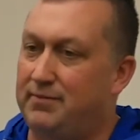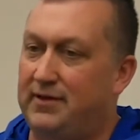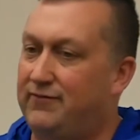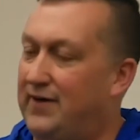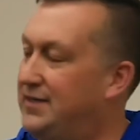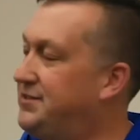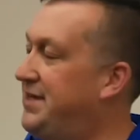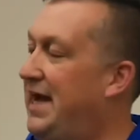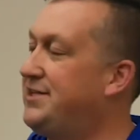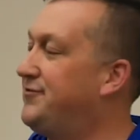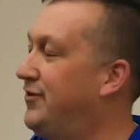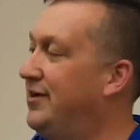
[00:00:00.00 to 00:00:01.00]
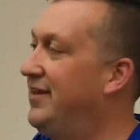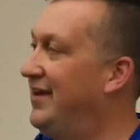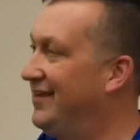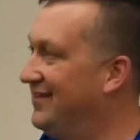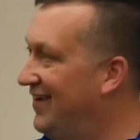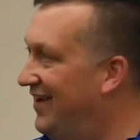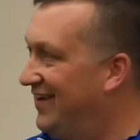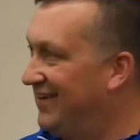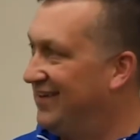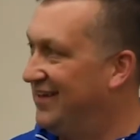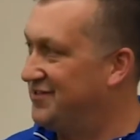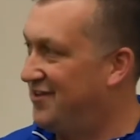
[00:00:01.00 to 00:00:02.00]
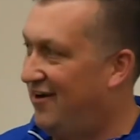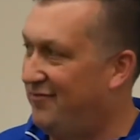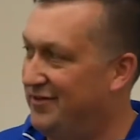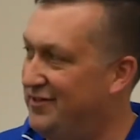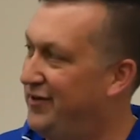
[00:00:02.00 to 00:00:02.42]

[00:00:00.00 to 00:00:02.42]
find stats for anything in softball.